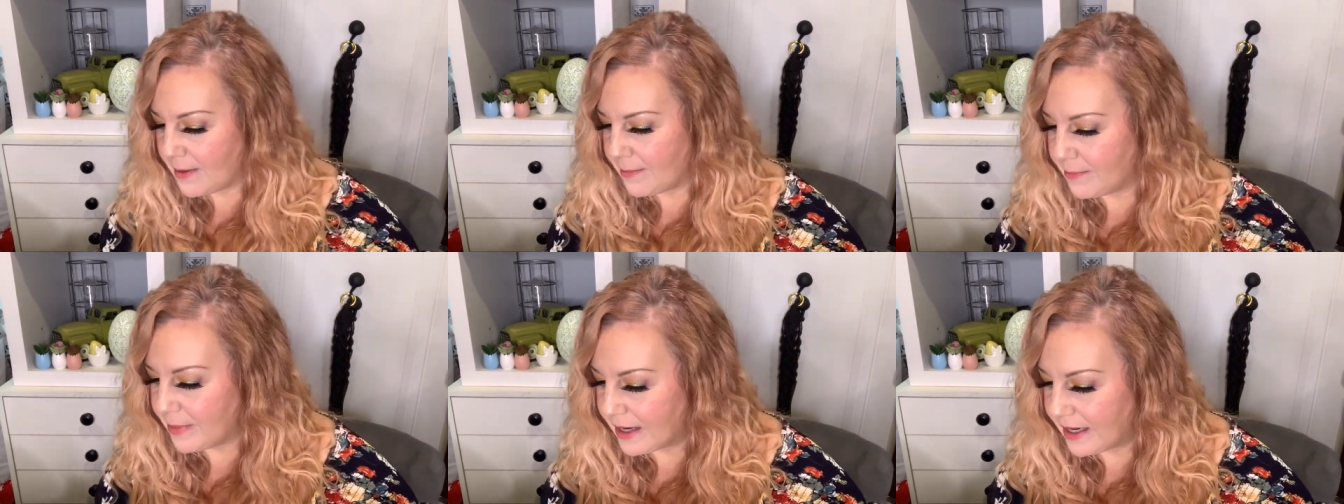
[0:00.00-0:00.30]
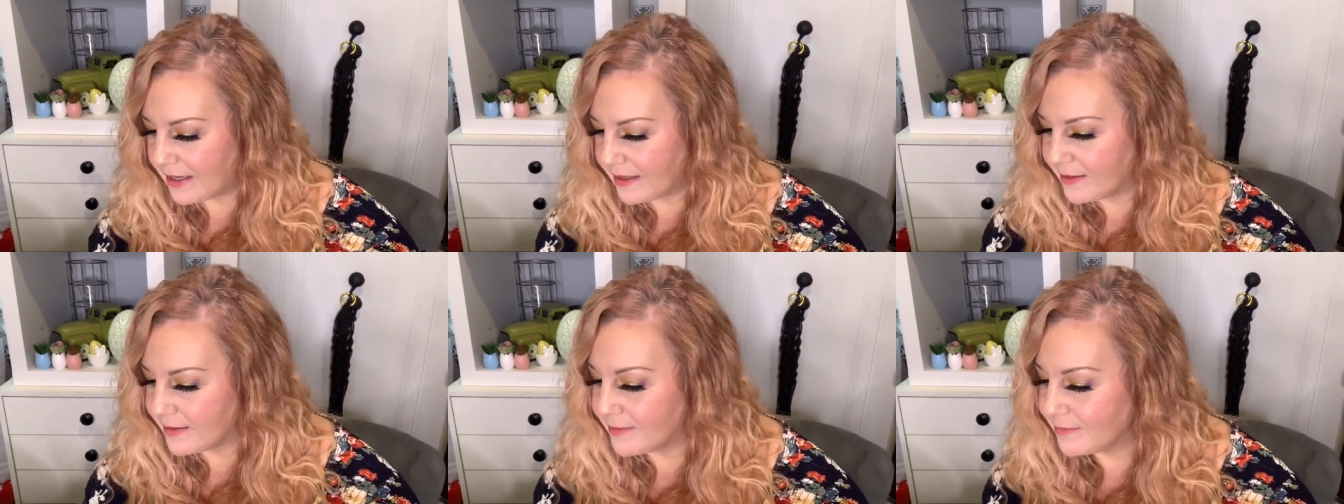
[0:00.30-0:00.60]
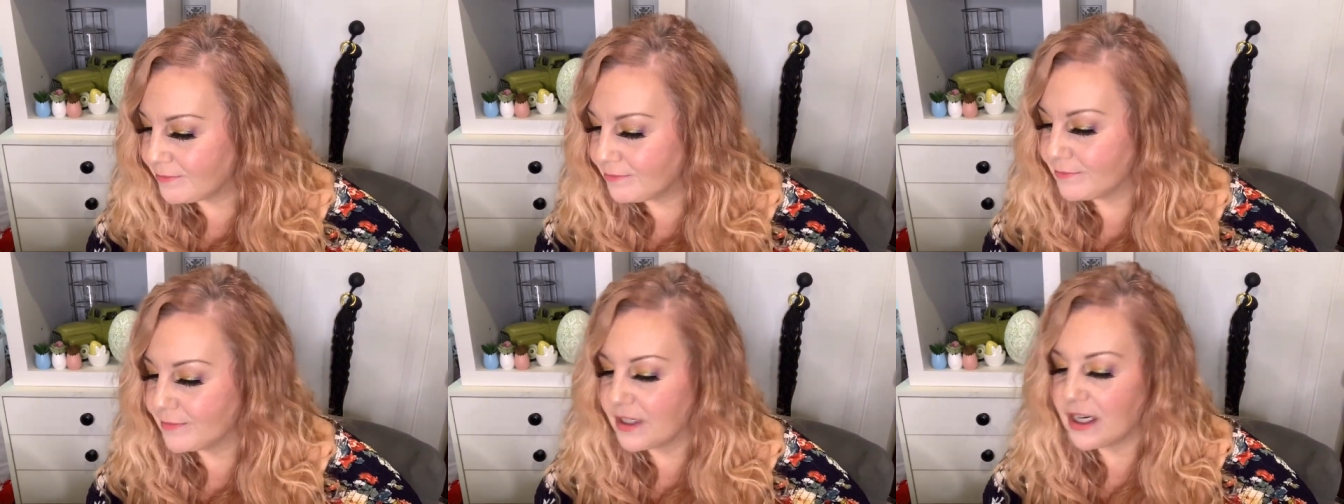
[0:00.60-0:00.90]
But
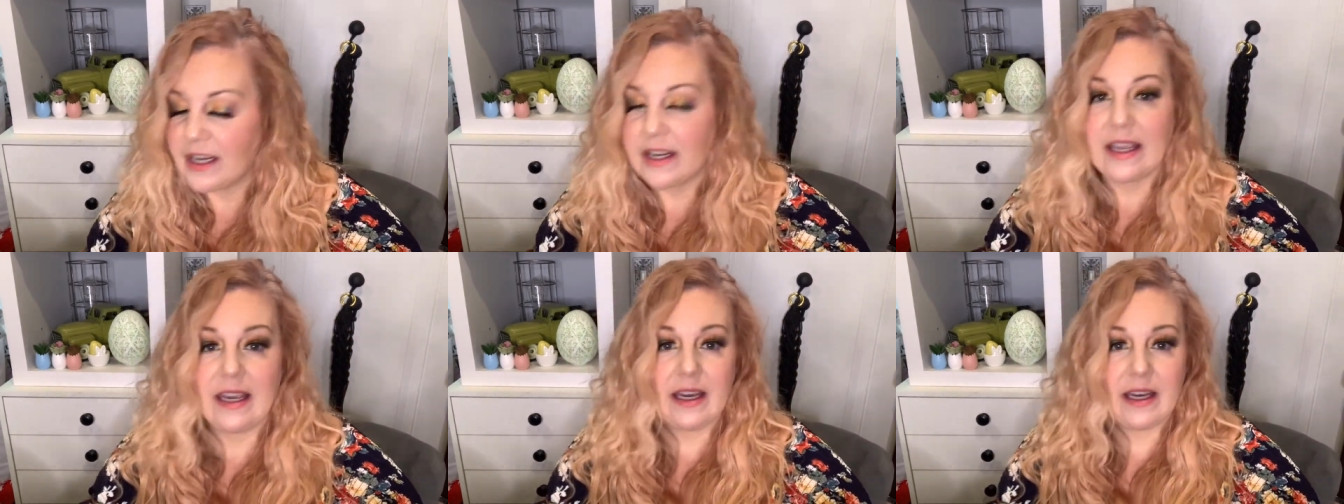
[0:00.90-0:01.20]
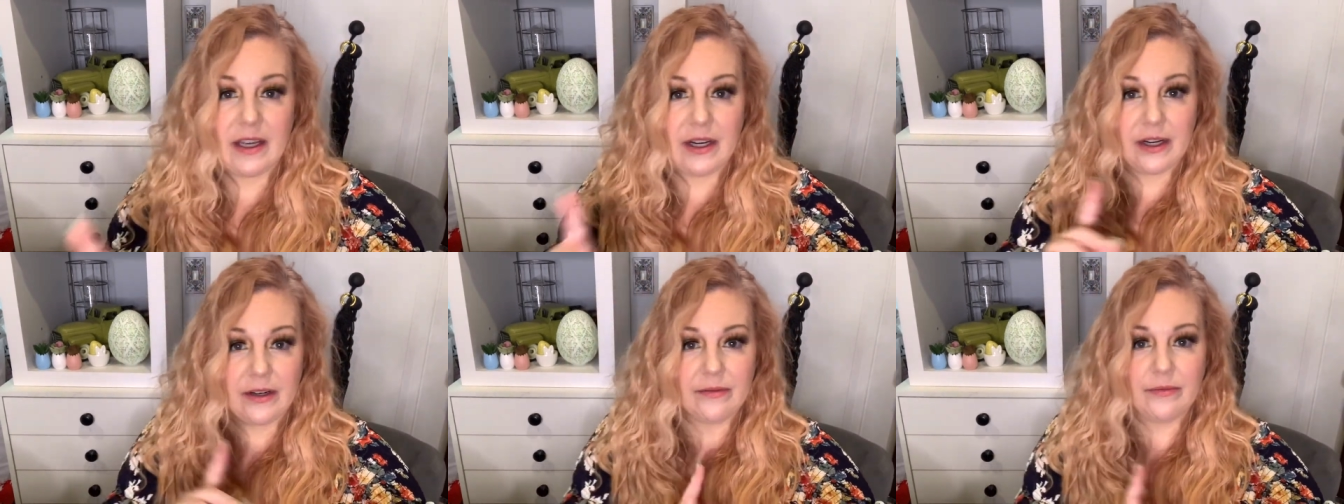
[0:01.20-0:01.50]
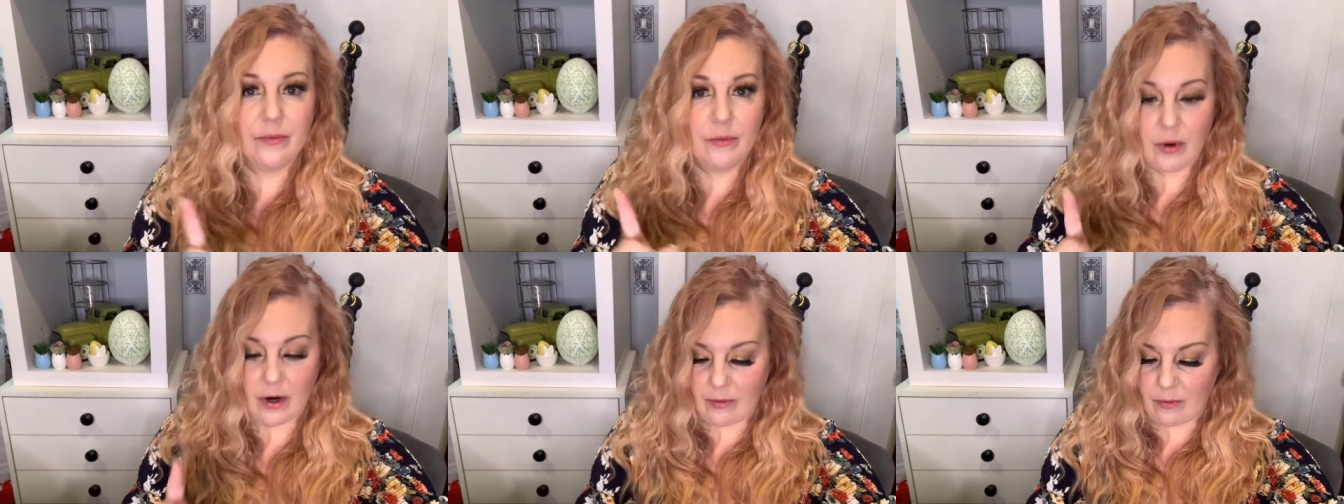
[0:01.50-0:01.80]
again,
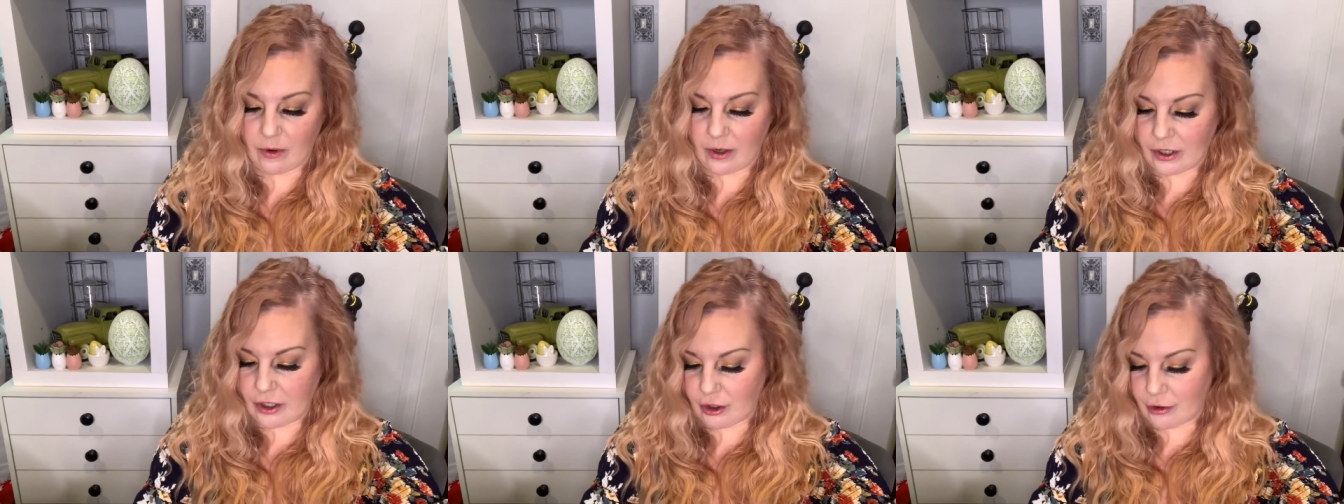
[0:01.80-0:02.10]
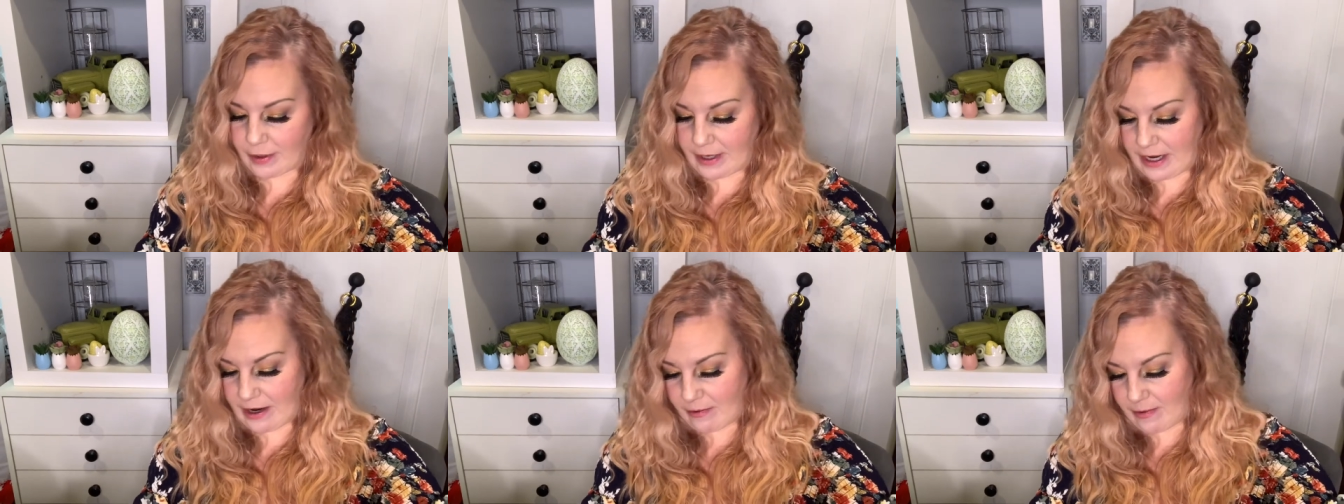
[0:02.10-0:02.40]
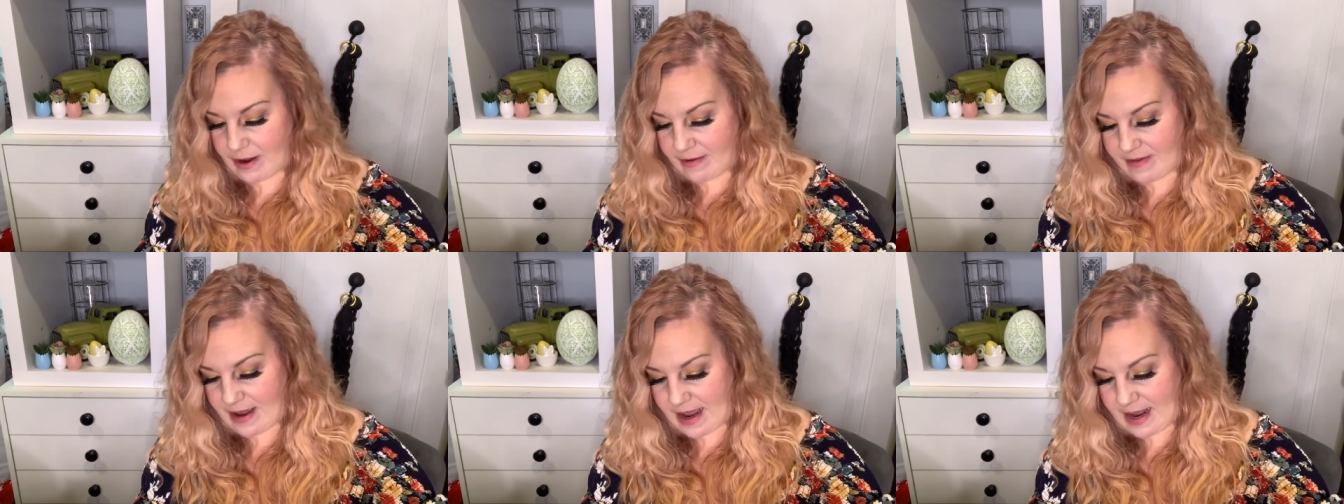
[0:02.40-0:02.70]
one more trio
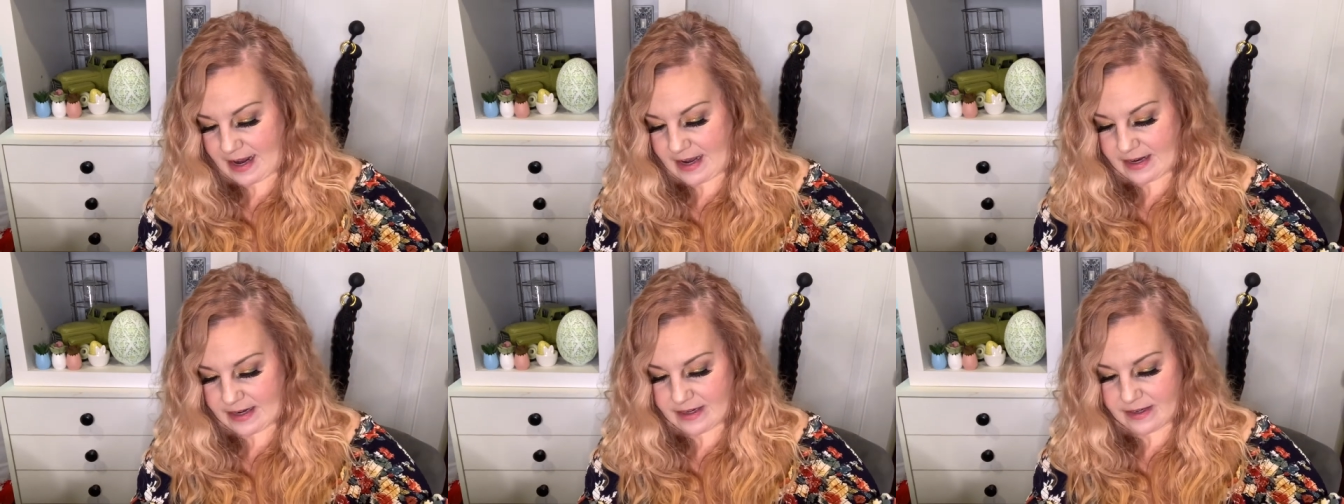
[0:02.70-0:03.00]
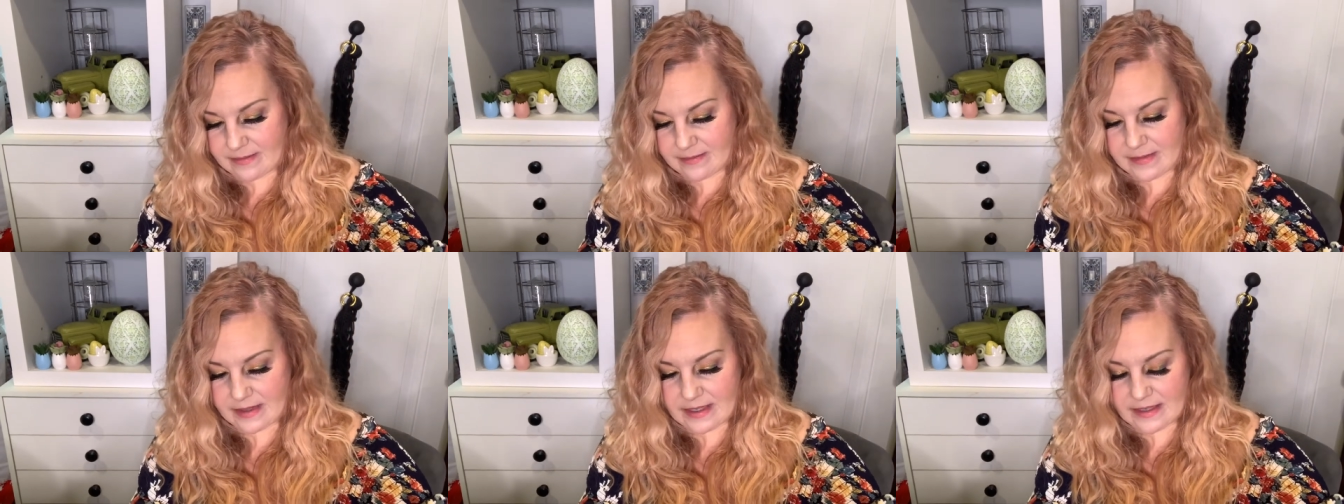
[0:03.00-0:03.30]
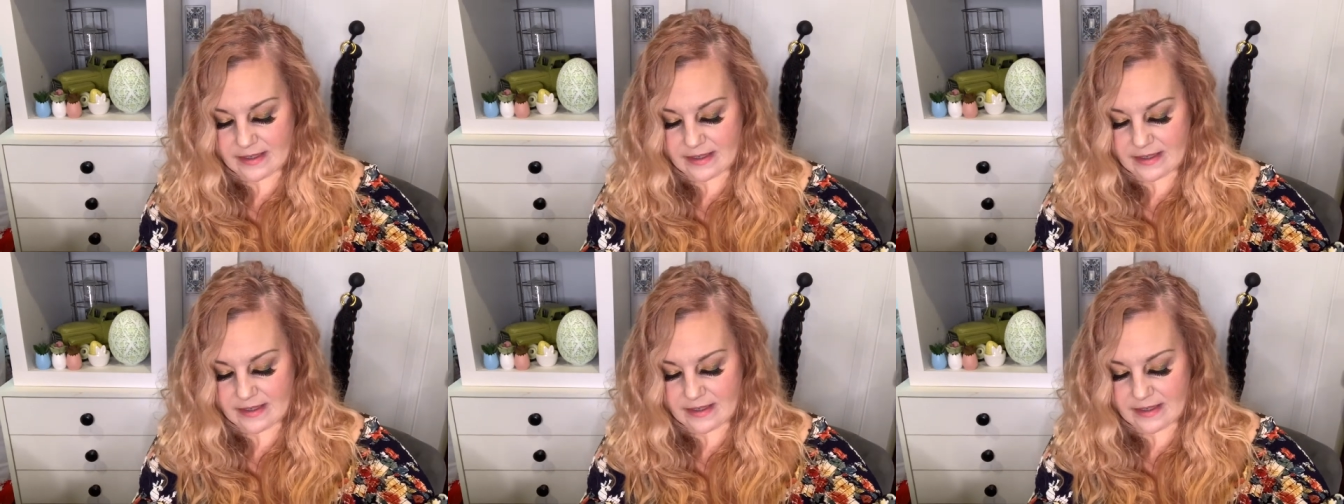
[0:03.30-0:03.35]
of items.